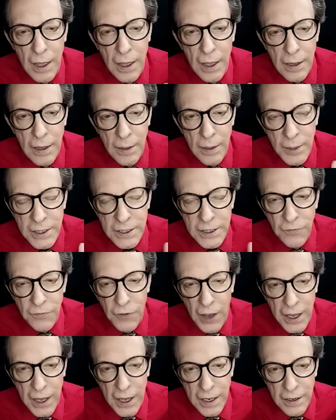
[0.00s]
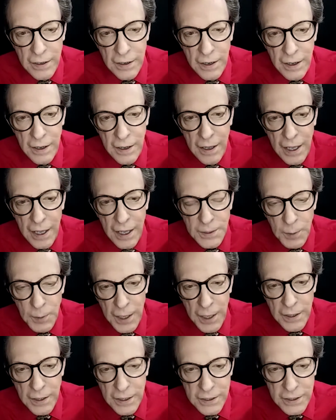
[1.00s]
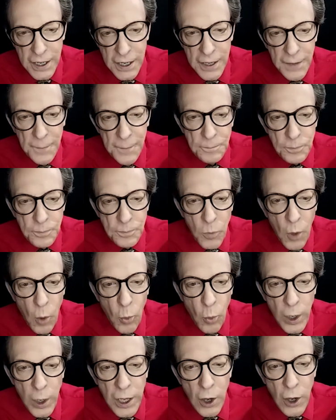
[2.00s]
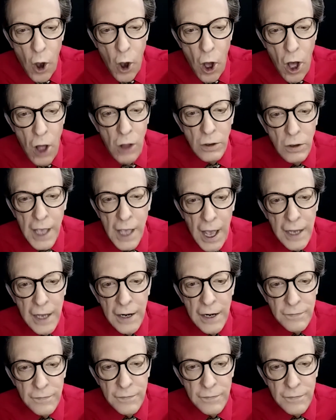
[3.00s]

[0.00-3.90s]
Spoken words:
let me see if I can explain this. We all kind of